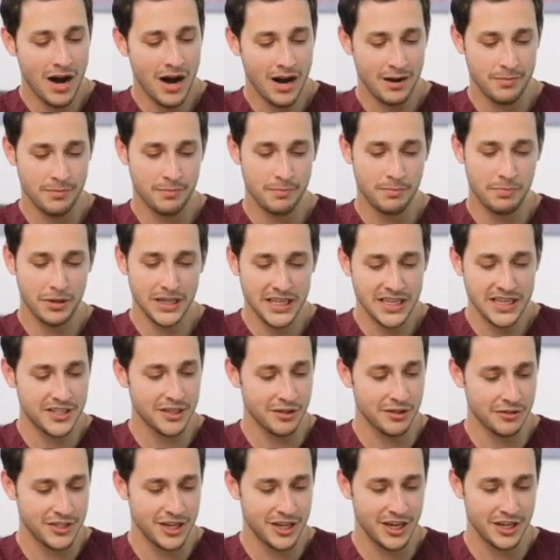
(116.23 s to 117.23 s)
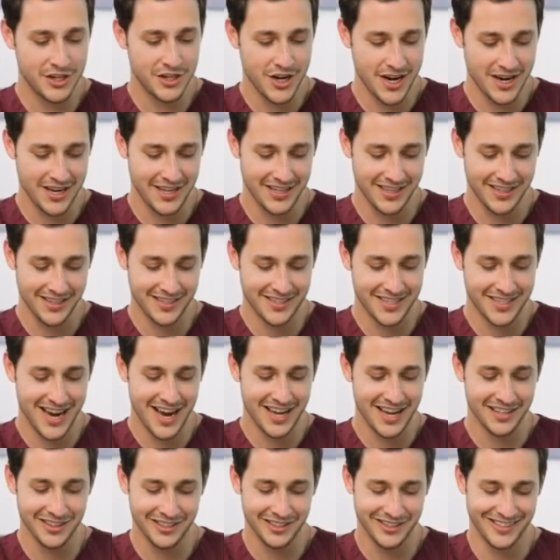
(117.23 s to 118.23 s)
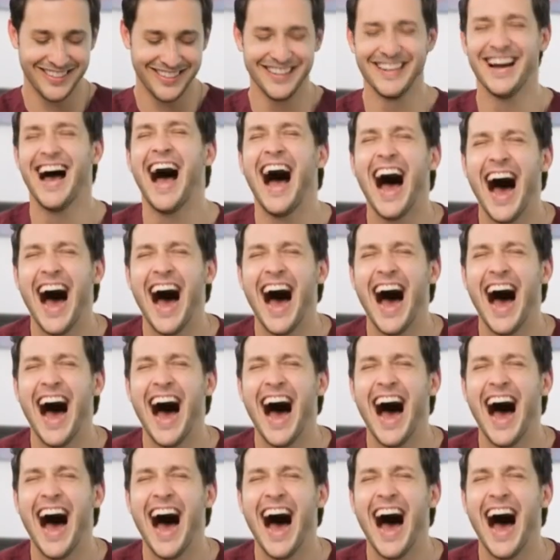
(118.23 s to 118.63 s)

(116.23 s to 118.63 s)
Mom, please don't touch anything. Toddler.